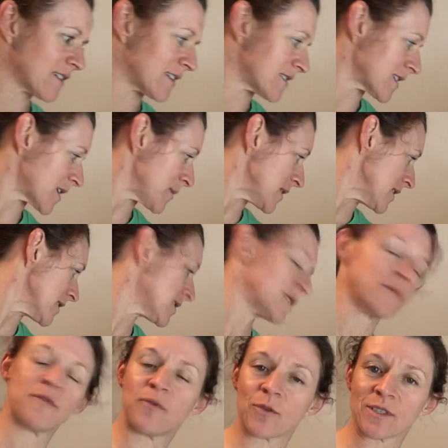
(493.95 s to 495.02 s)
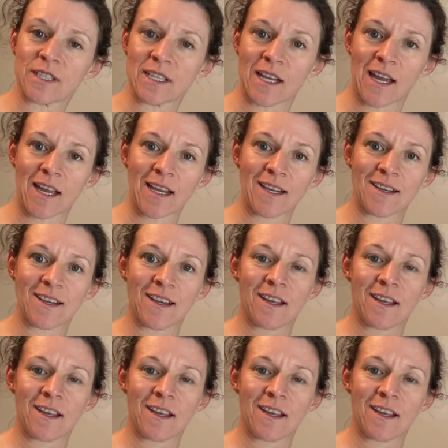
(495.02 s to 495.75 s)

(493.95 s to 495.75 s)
is going to be listed before tonight